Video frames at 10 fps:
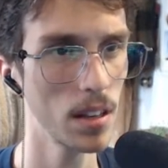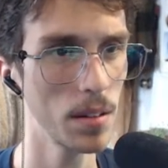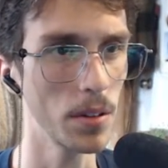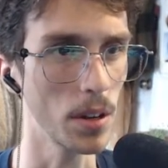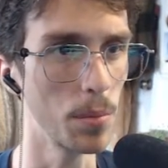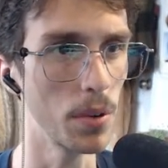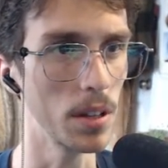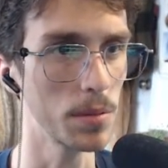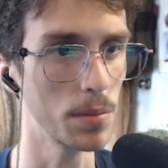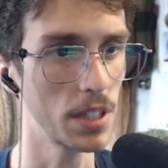We could pull up
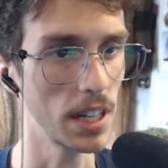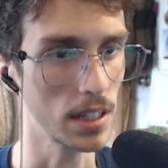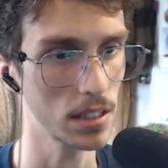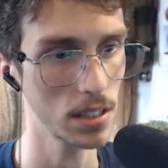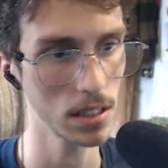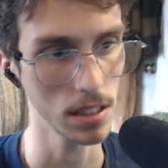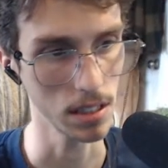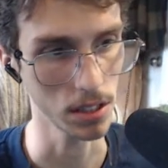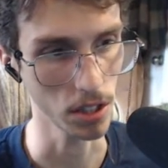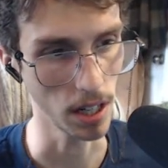some text. Let's
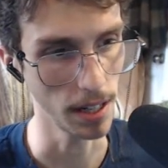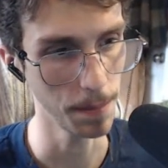try it.